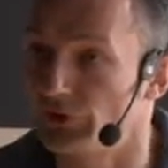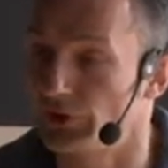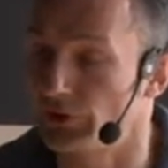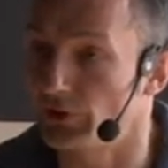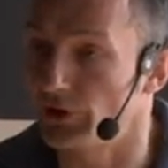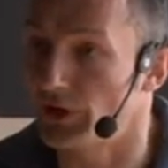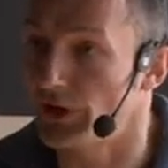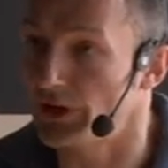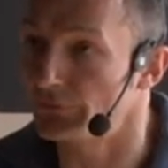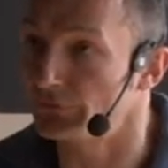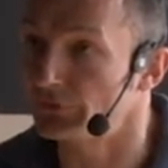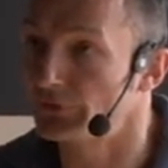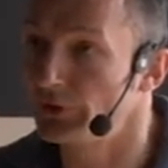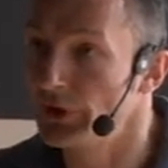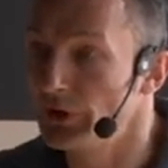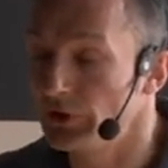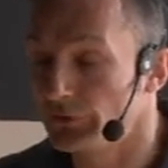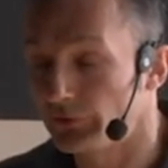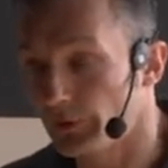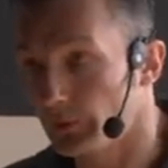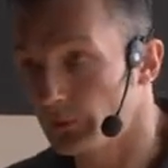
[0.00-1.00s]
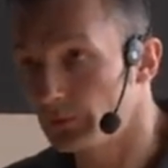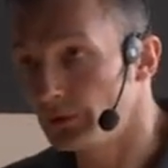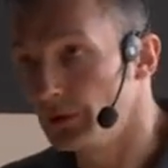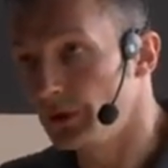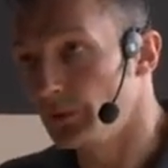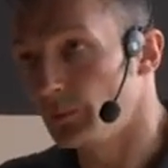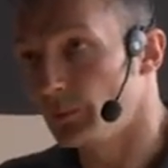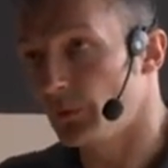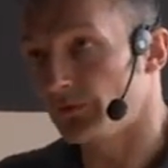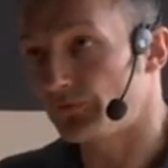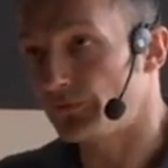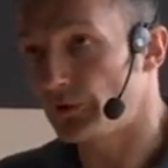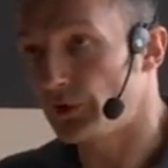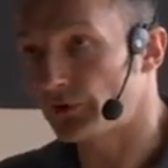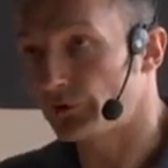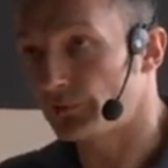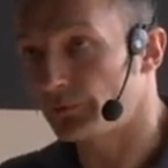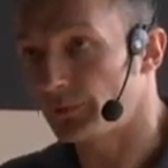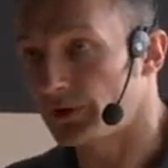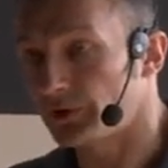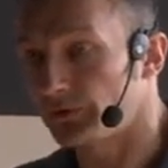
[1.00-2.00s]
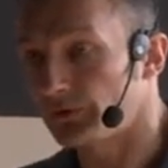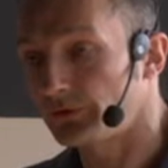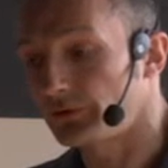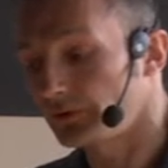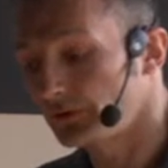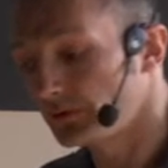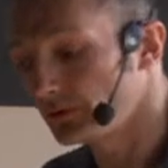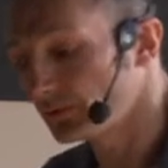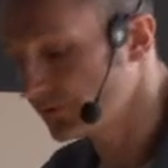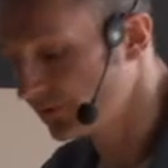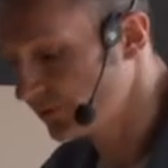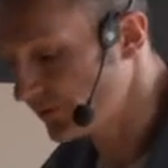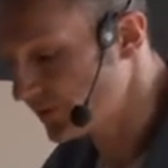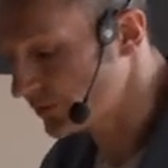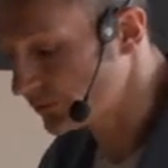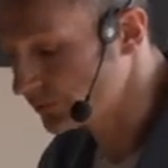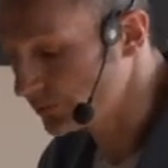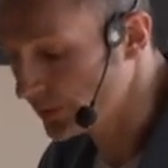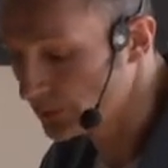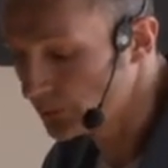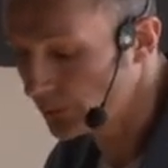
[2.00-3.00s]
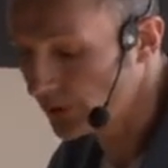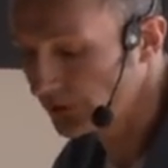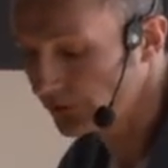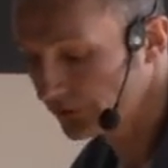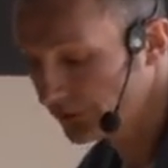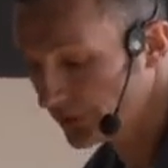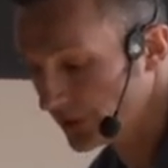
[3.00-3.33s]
their lives. So first one was